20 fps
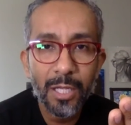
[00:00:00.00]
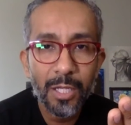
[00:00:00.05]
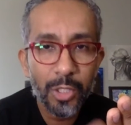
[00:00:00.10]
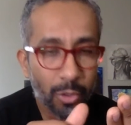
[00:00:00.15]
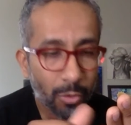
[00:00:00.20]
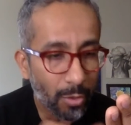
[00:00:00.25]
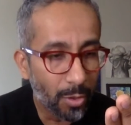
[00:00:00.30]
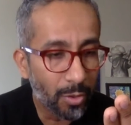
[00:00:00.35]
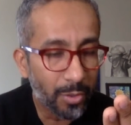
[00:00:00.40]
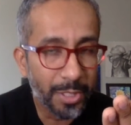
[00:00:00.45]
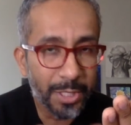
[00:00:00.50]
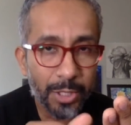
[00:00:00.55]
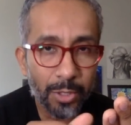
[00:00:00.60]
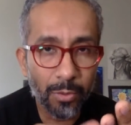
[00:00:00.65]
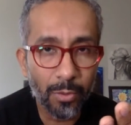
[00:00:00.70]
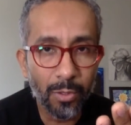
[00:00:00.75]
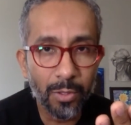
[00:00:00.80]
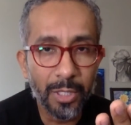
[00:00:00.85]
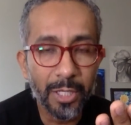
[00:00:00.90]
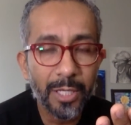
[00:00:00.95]

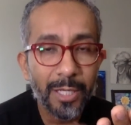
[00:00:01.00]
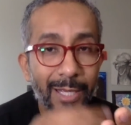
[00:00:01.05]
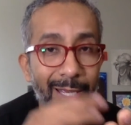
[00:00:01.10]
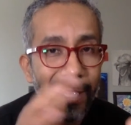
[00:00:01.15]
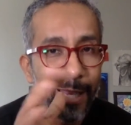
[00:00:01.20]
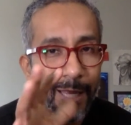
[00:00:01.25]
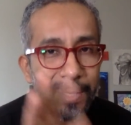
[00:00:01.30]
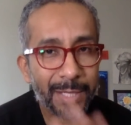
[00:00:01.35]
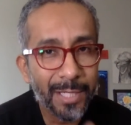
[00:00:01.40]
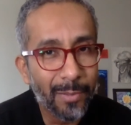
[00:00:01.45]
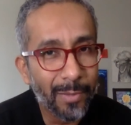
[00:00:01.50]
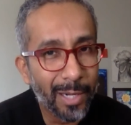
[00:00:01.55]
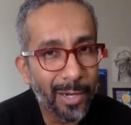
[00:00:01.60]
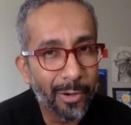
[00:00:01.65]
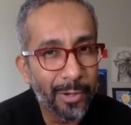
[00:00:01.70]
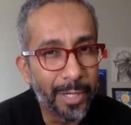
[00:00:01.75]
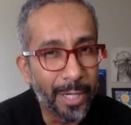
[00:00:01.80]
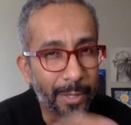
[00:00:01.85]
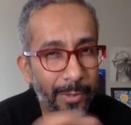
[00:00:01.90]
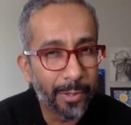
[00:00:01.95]
Scrolling. And
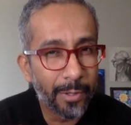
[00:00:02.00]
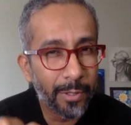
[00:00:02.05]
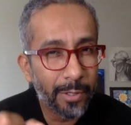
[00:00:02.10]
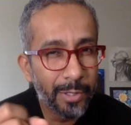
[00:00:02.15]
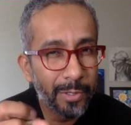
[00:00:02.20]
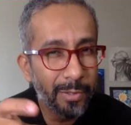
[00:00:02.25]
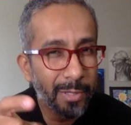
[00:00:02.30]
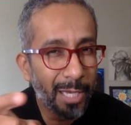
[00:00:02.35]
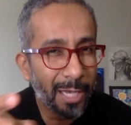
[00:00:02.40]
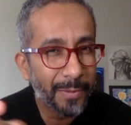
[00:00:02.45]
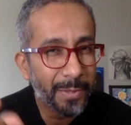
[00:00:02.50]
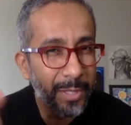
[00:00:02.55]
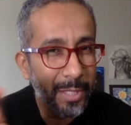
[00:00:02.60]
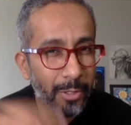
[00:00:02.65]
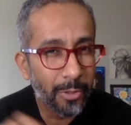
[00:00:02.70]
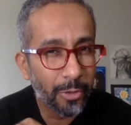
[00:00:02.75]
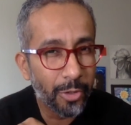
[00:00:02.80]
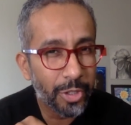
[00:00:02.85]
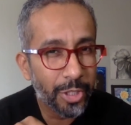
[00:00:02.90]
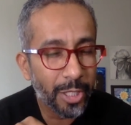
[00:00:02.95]
somehow or another, you have
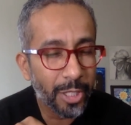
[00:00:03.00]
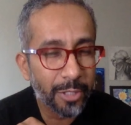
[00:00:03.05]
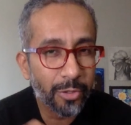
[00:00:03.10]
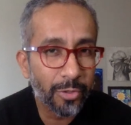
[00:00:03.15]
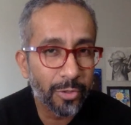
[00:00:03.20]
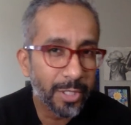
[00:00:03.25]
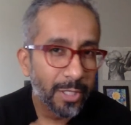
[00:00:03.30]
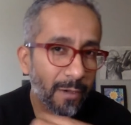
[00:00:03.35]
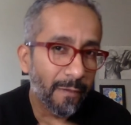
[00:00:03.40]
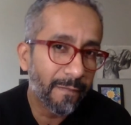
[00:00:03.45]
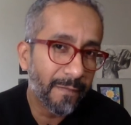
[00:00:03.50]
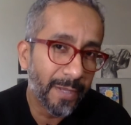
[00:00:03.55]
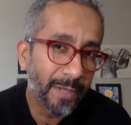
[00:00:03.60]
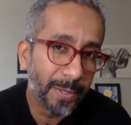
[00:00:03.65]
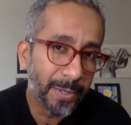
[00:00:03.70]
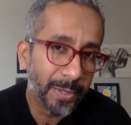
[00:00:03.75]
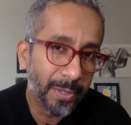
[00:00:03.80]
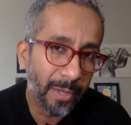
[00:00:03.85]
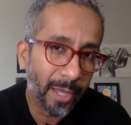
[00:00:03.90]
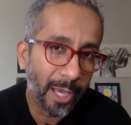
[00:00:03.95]
to interject yourself
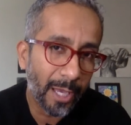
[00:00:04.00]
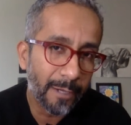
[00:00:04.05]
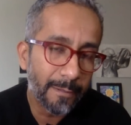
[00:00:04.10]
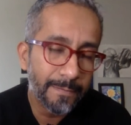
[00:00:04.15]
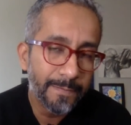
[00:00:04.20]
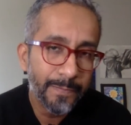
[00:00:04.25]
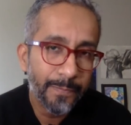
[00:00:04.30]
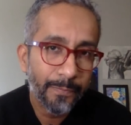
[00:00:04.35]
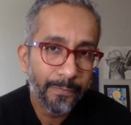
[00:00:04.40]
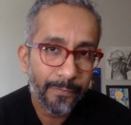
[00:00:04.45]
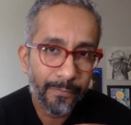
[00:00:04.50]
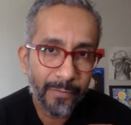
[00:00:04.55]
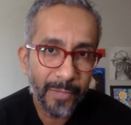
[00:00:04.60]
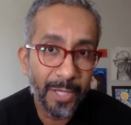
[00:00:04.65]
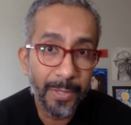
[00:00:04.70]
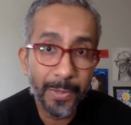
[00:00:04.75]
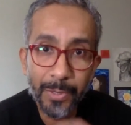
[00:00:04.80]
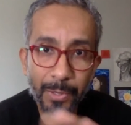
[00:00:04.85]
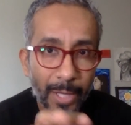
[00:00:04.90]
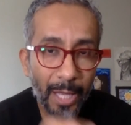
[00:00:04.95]
into
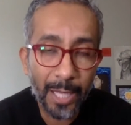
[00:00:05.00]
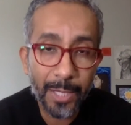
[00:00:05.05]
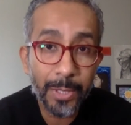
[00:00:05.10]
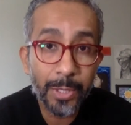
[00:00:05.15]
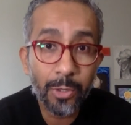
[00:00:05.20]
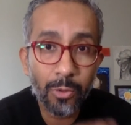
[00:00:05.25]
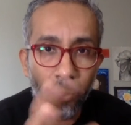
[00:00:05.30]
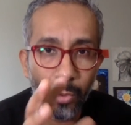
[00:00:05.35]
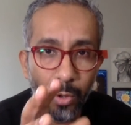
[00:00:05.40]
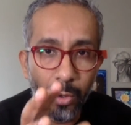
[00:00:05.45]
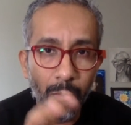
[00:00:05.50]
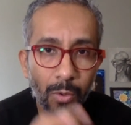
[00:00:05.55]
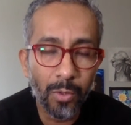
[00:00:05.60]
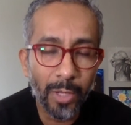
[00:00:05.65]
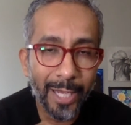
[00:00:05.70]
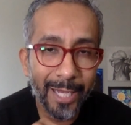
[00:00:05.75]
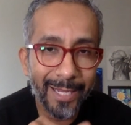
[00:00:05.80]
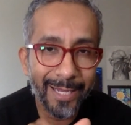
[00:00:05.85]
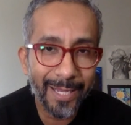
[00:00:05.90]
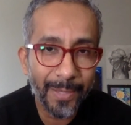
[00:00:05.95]
that
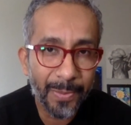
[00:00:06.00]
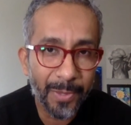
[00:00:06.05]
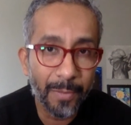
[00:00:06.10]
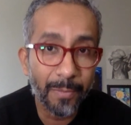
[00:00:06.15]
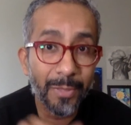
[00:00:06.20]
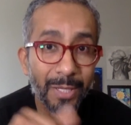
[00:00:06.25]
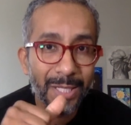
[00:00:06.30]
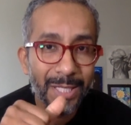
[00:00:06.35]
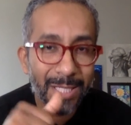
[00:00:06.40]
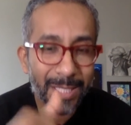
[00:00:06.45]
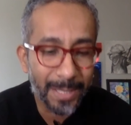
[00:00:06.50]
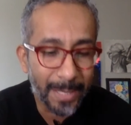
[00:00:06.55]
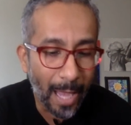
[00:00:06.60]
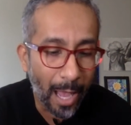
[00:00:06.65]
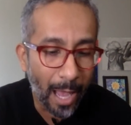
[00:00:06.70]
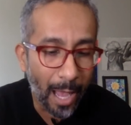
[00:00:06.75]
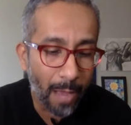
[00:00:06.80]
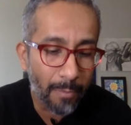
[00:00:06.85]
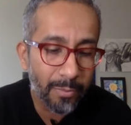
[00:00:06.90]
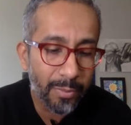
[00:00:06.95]
scroll and get them to
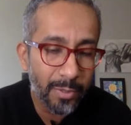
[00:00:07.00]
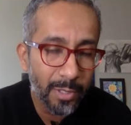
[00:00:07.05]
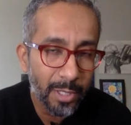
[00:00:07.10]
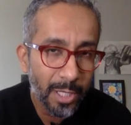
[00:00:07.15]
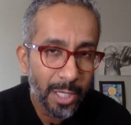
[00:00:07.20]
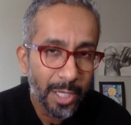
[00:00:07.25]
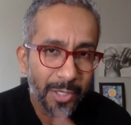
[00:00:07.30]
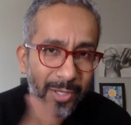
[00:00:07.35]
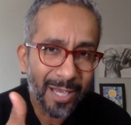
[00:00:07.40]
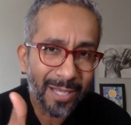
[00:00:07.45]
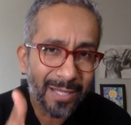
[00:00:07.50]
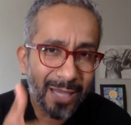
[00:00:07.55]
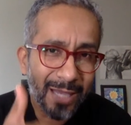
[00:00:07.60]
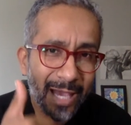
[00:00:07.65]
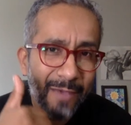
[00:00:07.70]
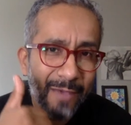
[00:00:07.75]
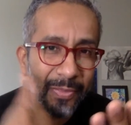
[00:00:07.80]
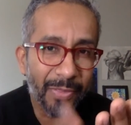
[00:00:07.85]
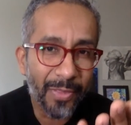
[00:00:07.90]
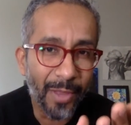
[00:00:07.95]
stop. You have to
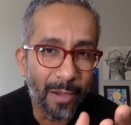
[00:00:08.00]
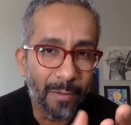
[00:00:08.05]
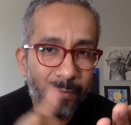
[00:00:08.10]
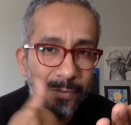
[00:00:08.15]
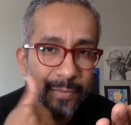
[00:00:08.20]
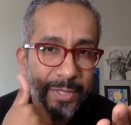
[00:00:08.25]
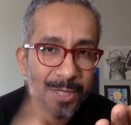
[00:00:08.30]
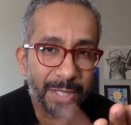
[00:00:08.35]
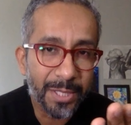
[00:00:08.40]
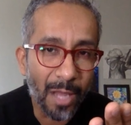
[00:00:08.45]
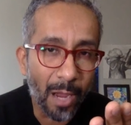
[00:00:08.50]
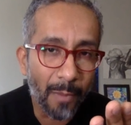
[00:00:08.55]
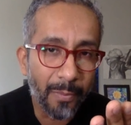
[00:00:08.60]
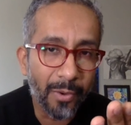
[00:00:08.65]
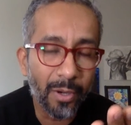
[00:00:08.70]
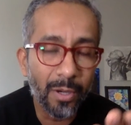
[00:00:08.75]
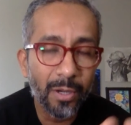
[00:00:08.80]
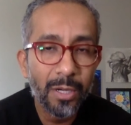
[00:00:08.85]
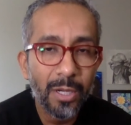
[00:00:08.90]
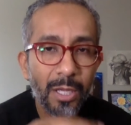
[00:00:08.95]
have a thumb
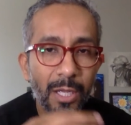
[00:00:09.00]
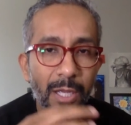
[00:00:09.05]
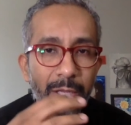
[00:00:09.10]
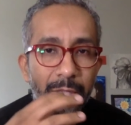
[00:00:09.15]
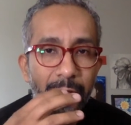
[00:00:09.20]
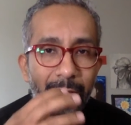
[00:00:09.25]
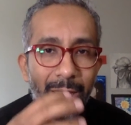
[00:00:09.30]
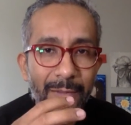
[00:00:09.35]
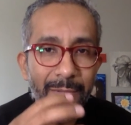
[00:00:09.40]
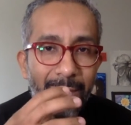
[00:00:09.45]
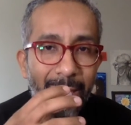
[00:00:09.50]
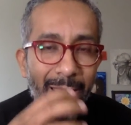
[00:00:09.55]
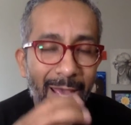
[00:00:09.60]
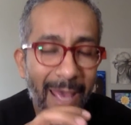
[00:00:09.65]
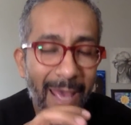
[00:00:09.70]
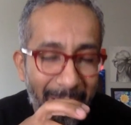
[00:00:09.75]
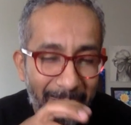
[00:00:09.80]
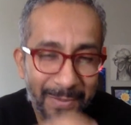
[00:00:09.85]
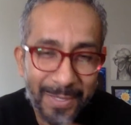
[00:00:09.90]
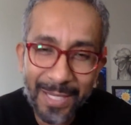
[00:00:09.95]
stopper. You have to
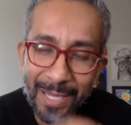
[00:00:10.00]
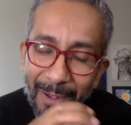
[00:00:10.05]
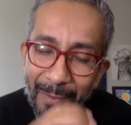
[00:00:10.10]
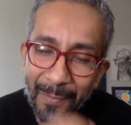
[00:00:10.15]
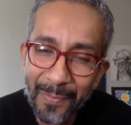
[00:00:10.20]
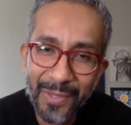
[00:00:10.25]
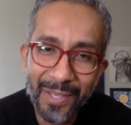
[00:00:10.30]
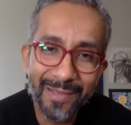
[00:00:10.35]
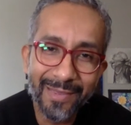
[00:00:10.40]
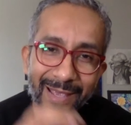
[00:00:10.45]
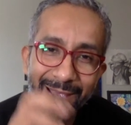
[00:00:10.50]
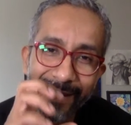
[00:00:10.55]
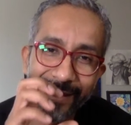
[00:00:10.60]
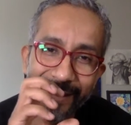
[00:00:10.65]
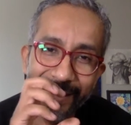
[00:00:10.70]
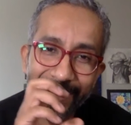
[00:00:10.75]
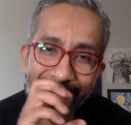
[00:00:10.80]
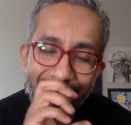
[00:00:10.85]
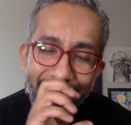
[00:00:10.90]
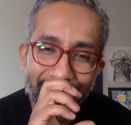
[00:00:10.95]
have something that
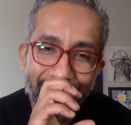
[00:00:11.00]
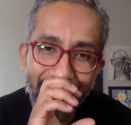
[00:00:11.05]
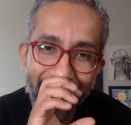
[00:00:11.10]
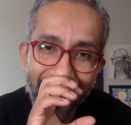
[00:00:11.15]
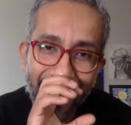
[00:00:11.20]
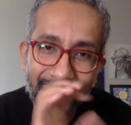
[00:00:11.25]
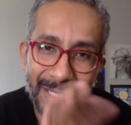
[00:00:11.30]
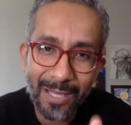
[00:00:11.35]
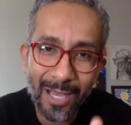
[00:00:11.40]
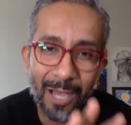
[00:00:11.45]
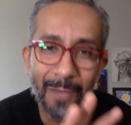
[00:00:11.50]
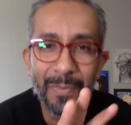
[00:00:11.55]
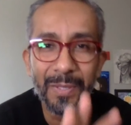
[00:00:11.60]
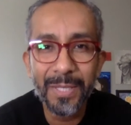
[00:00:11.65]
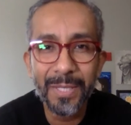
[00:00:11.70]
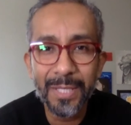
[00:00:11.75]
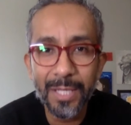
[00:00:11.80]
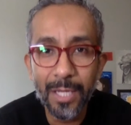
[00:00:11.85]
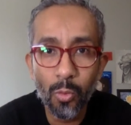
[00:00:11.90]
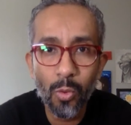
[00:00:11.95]
gets them to stop
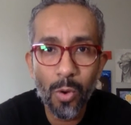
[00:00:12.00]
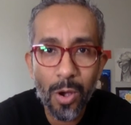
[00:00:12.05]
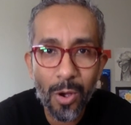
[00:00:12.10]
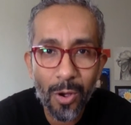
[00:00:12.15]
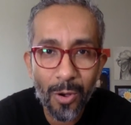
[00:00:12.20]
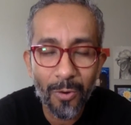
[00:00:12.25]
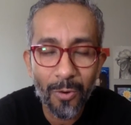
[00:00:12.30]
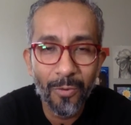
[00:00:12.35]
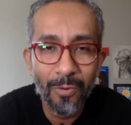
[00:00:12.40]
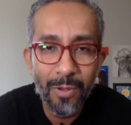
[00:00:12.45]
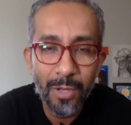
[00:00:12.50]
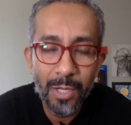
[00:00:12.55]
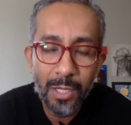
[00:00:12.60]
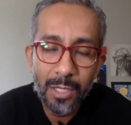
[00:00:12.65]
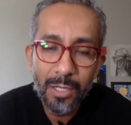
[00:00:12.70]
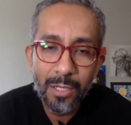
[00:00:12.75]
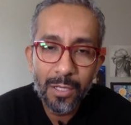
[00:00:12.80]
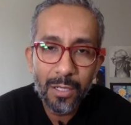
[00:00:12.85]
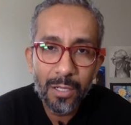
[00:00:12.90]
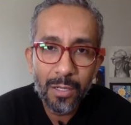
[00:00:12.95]
and say, "Whoa,
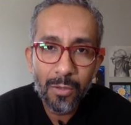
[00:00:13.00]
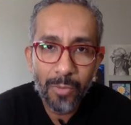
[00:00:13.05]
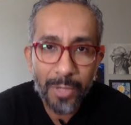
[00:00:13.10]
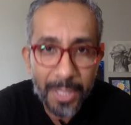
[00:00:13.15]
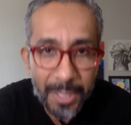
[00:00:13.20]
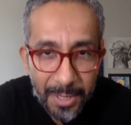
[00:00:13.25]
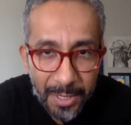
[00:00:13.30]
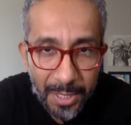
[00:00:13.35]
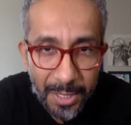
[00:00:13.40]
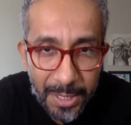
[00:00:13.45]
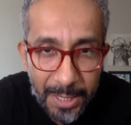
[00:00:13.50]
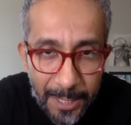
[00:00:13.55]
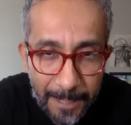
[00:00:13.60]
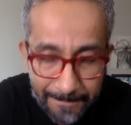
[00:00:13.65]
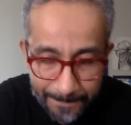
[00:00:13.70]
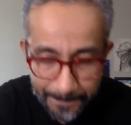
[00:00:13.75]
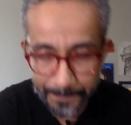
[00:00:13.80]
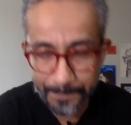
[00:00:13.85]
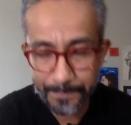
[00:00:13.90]
what is this?"